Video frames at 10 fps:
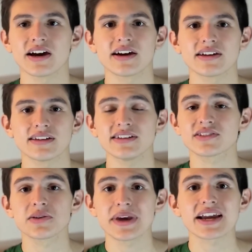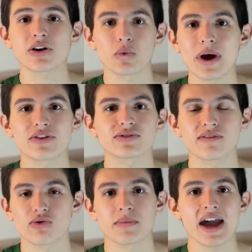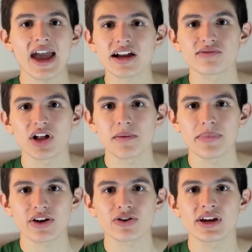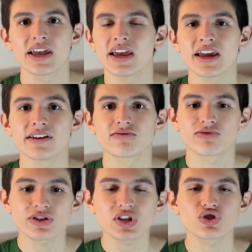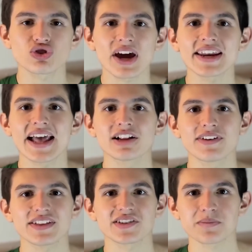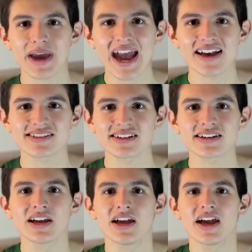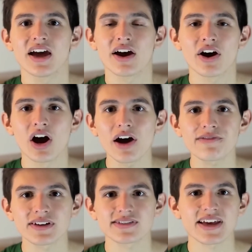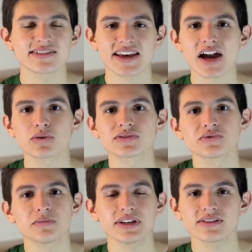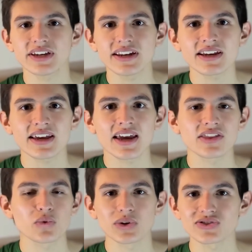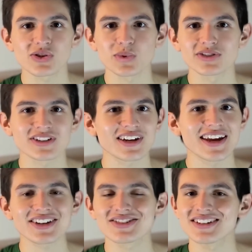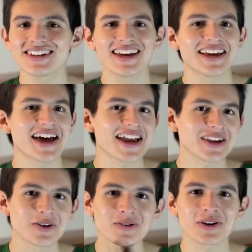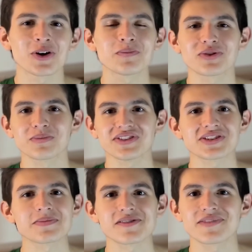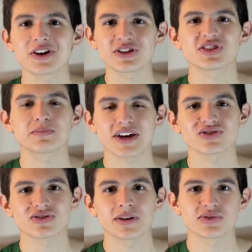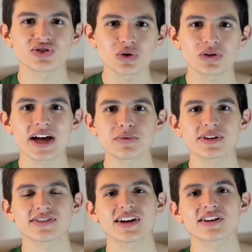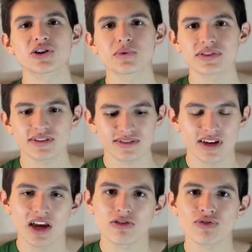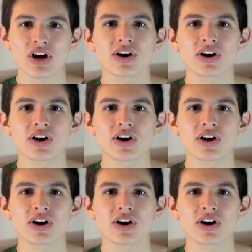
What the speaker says: he's going to make our wide receiver room a heck of a lot better and really try and elevate this passing offense that Zach Wilson will be leading. And the Wilson to Wilson connection, I can only hope it'll be something very special. I'm so glad we decided to go with this route